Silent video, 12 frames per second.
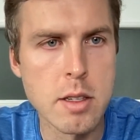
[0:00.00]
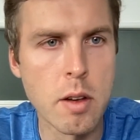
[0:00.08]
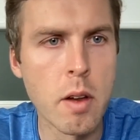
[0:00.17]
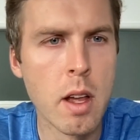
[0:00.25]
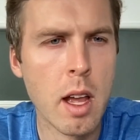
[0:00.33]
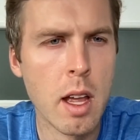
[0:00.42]

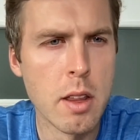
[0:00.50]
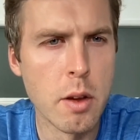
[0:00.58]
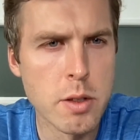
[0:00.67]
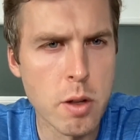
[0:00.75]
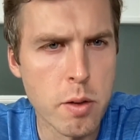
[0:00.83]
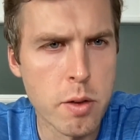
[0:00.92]
So
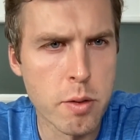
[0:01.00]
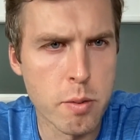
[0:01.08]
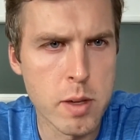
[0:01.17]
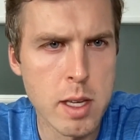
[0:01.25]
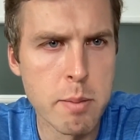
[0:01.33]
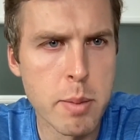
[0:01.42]
those are
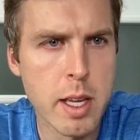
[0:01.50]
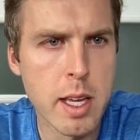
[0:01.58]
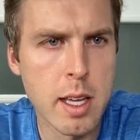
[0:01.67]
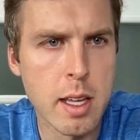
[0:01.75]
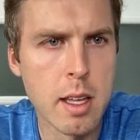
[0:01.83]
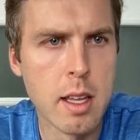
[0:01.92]
three
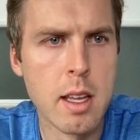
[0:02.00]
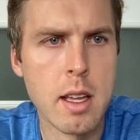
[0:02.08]
big